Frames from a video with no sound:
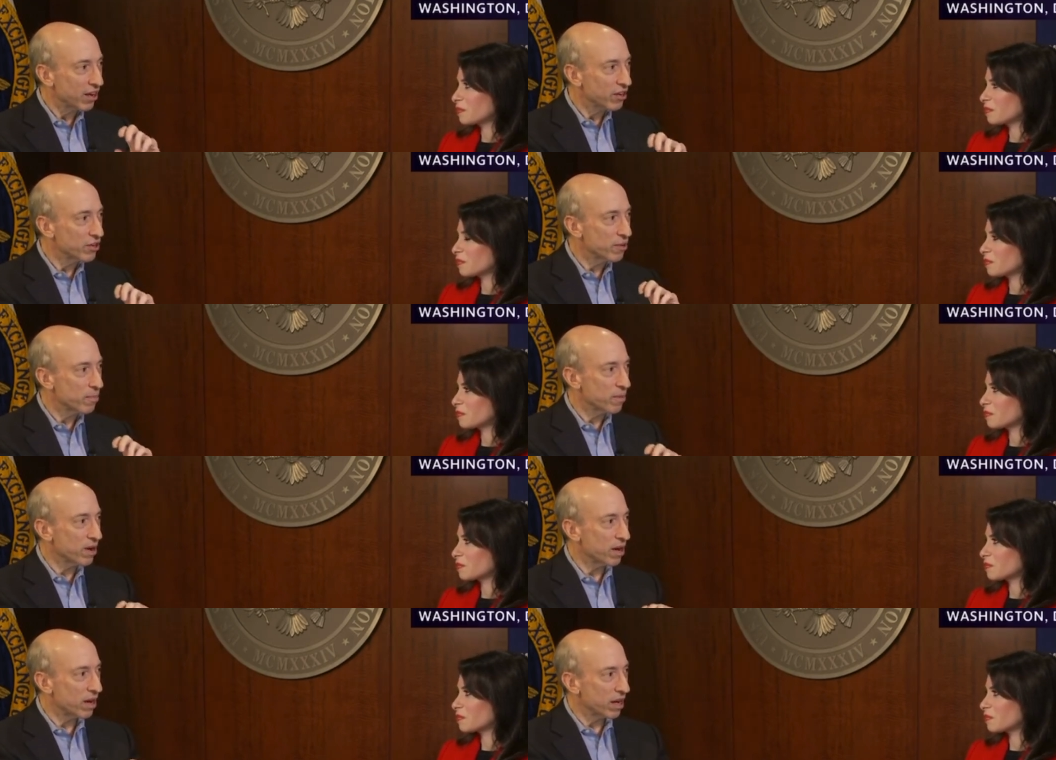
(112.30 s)

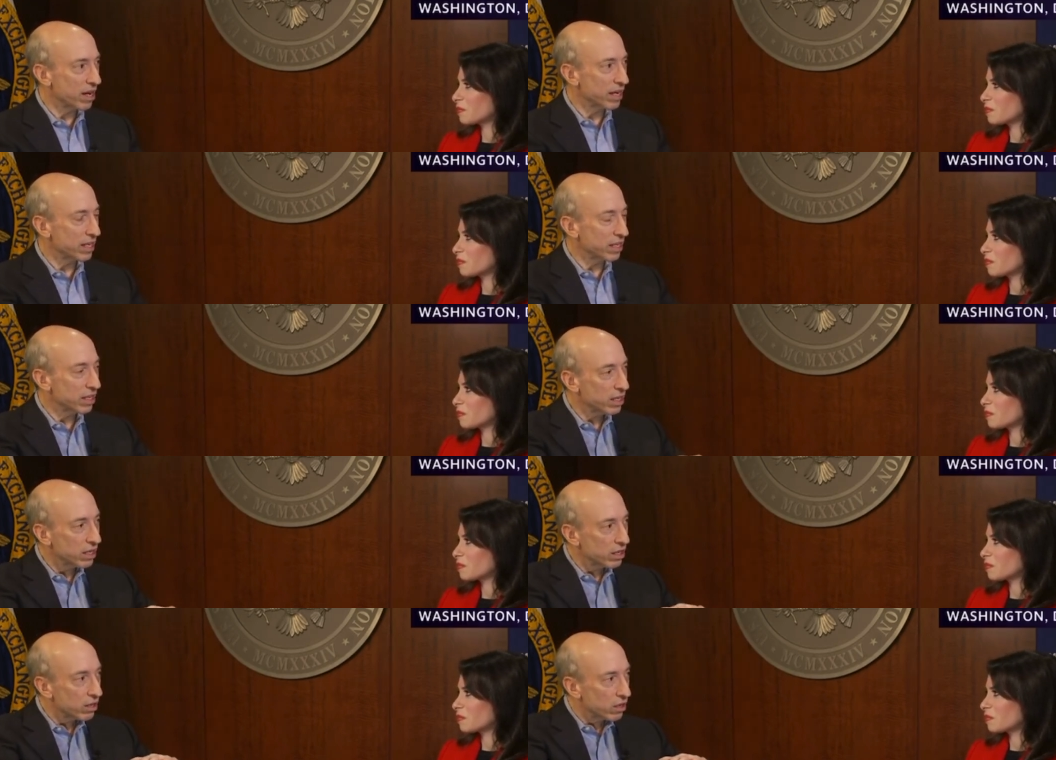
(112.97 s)
Speaker 1: undermine
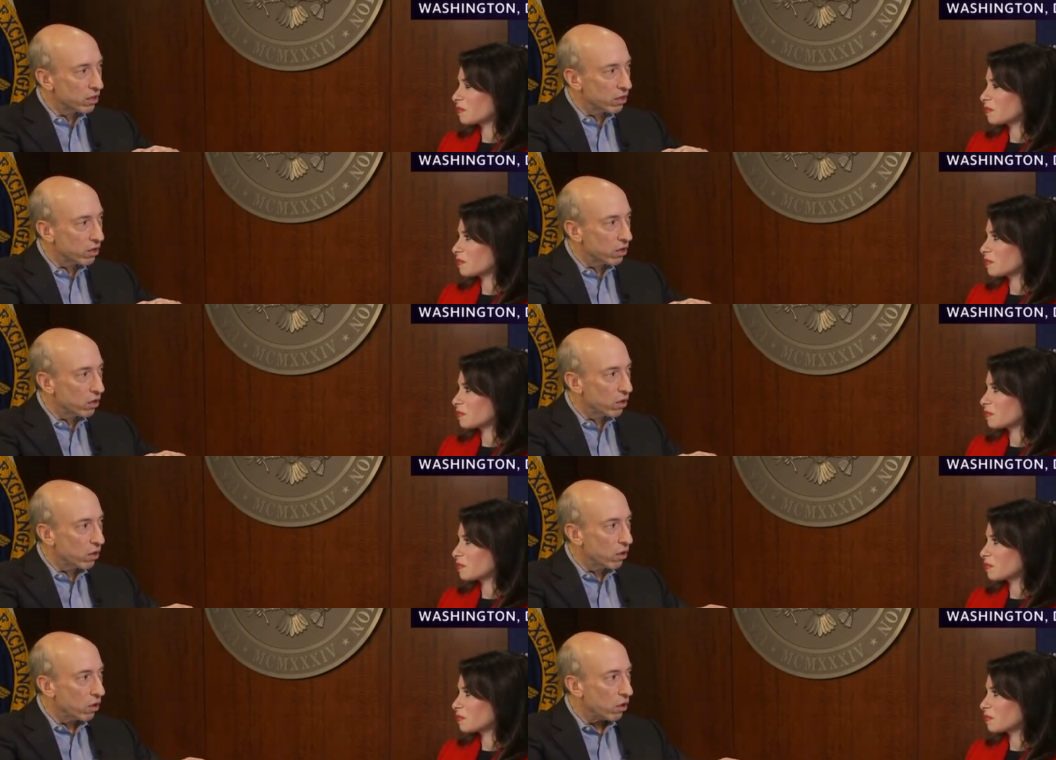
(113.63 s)

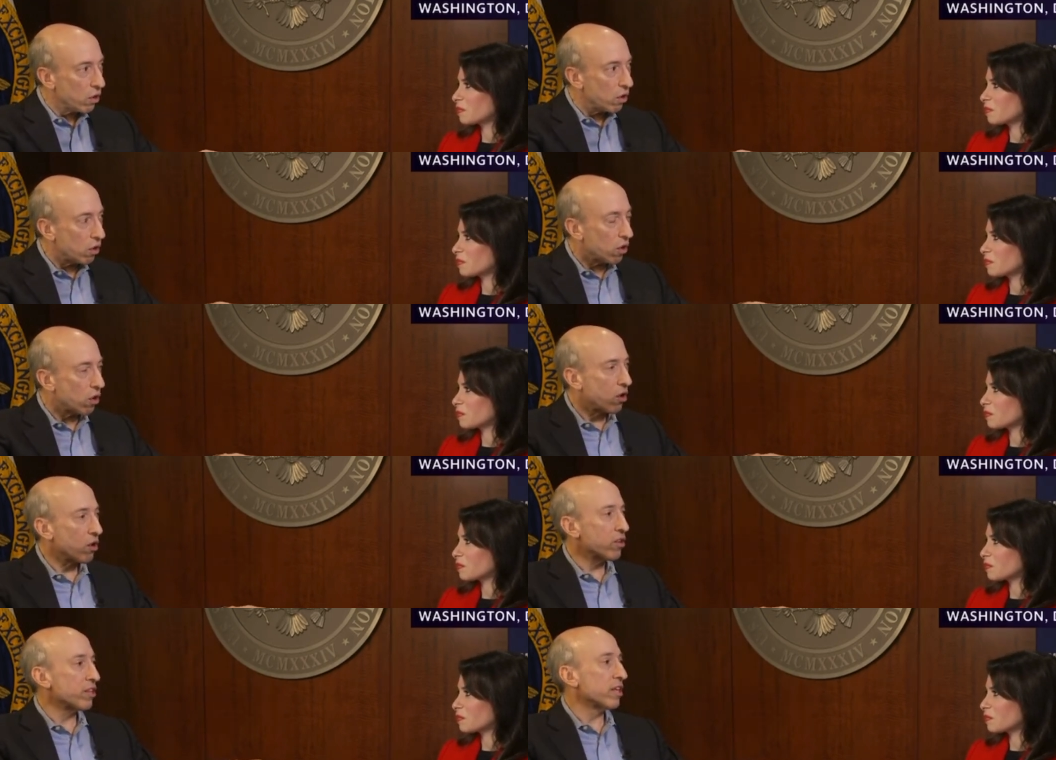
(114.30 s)

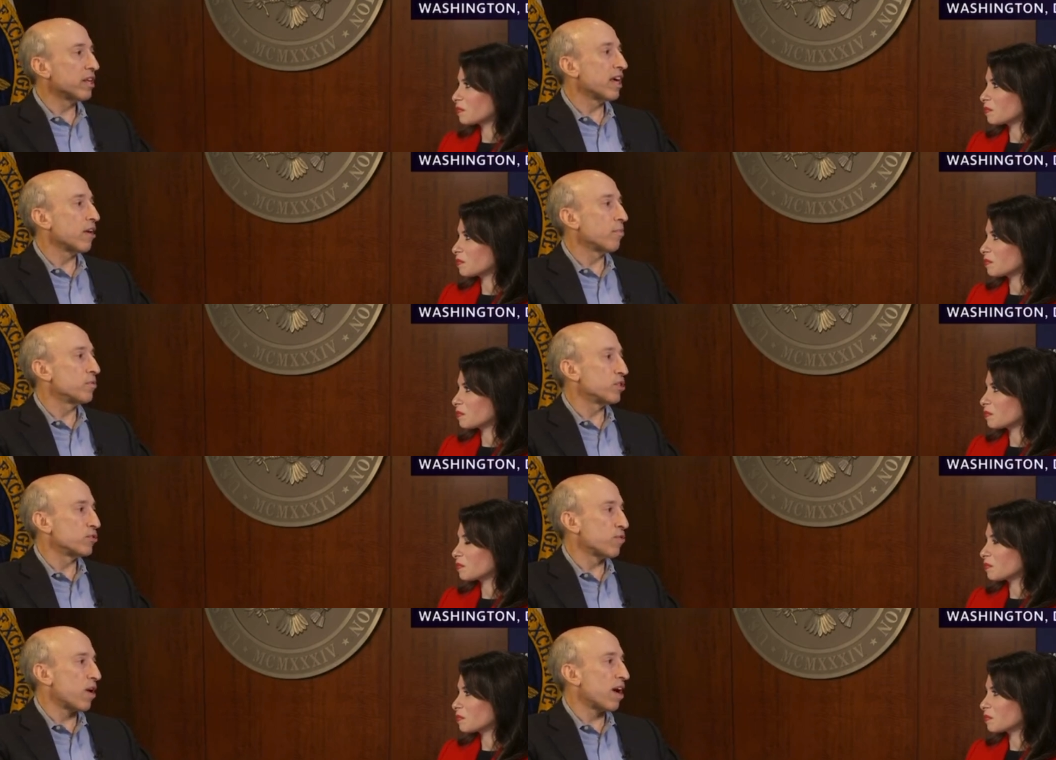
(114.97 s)
all that
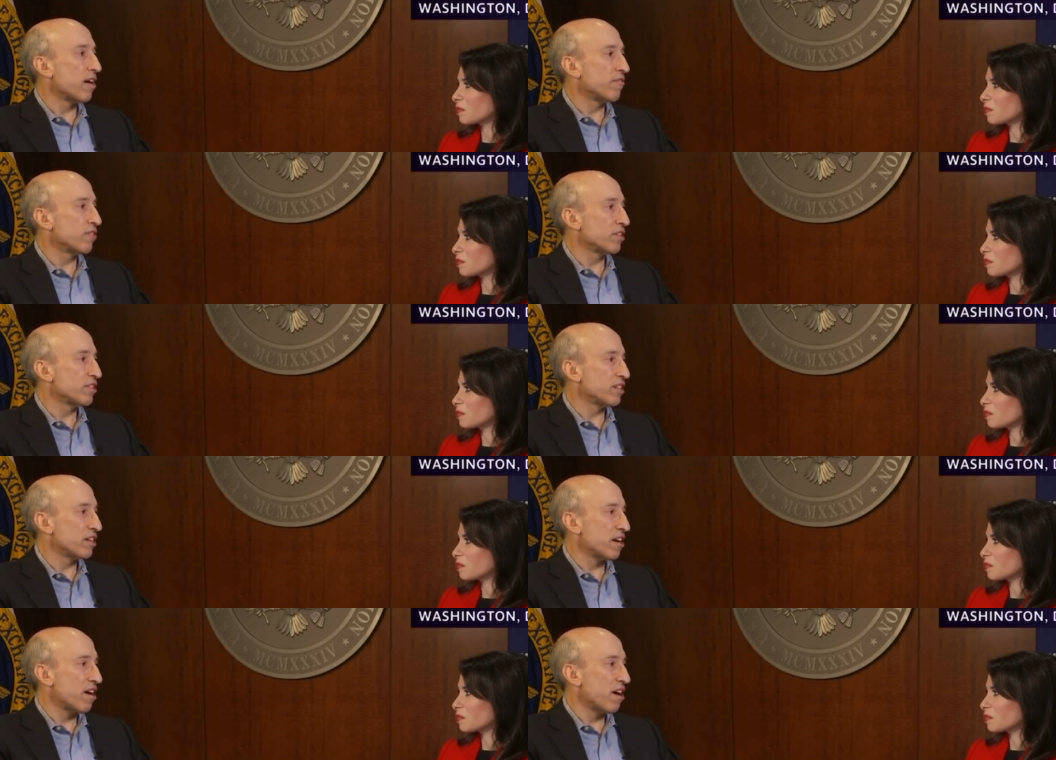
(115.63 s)
helps drive
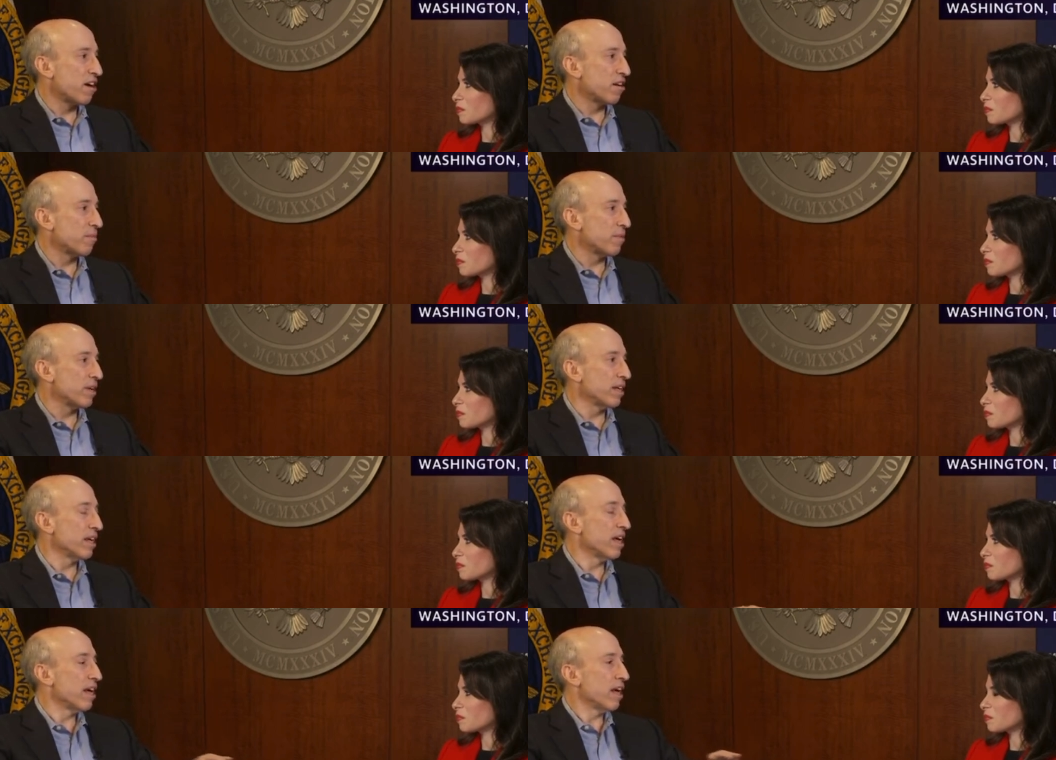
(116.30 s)
this
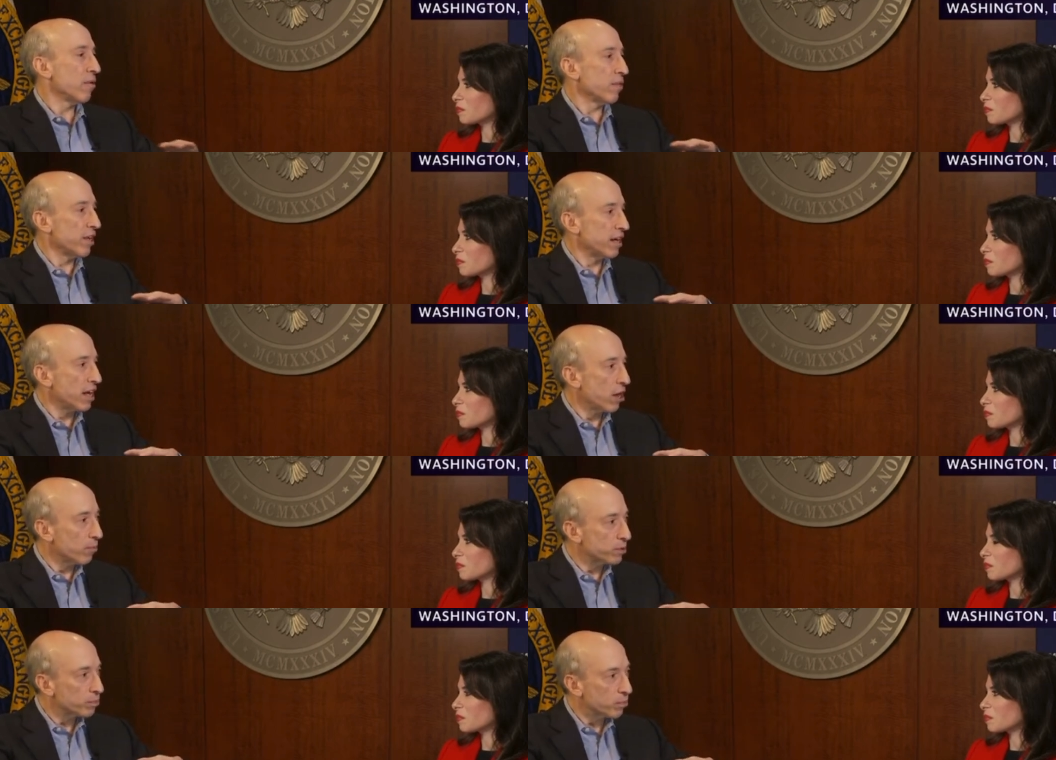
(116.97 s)
economy, that
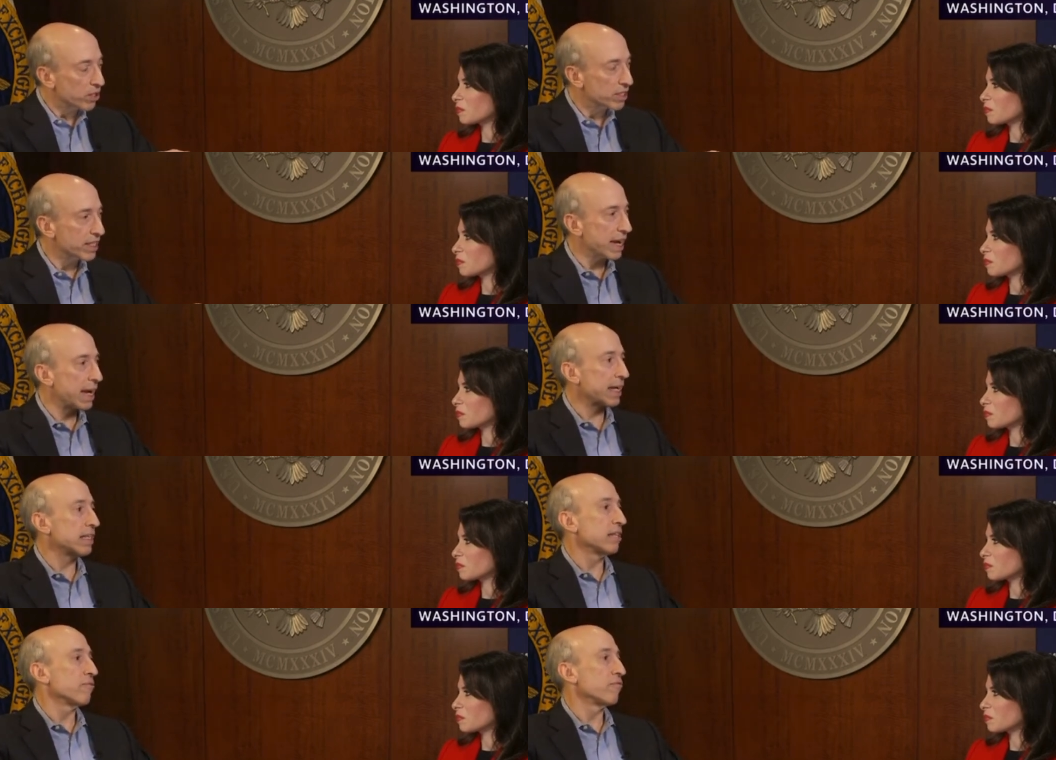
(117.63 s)
helps
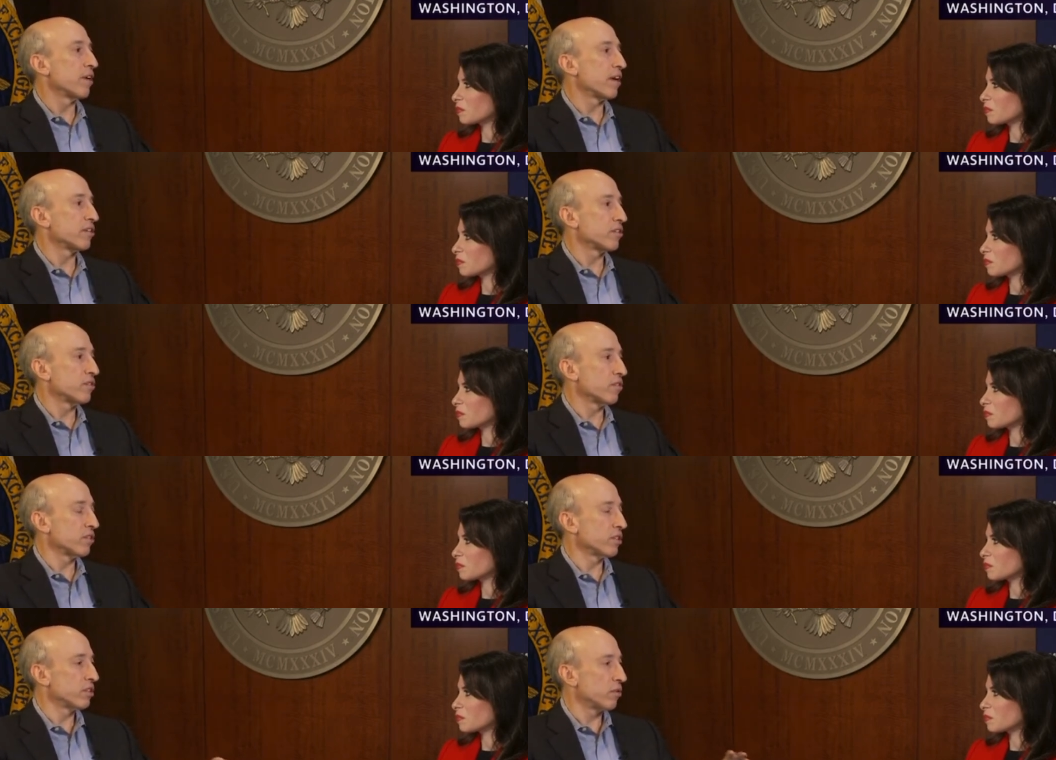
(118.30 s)
protect
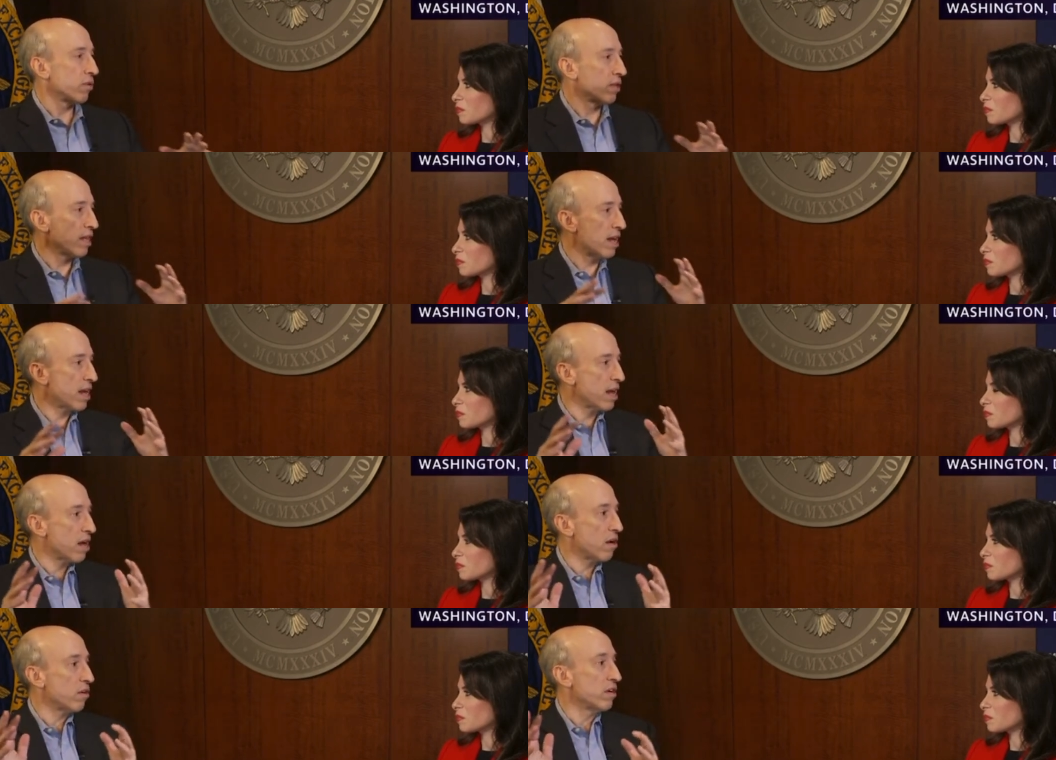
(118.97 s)
investors, to
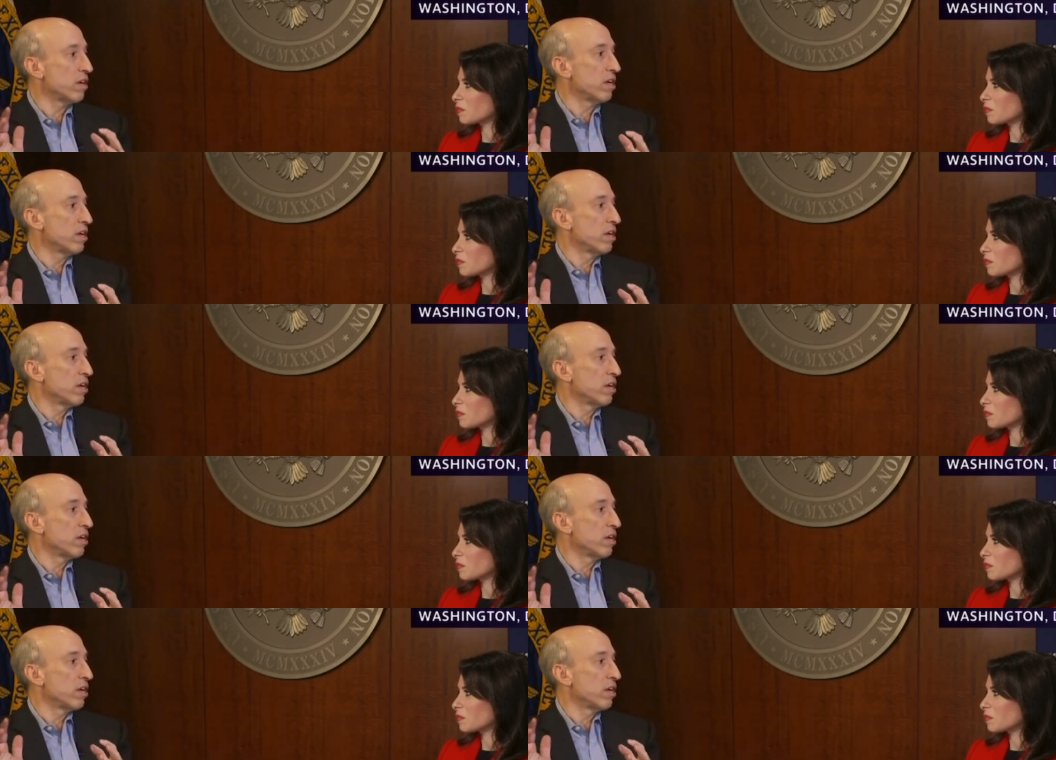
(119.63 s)
allow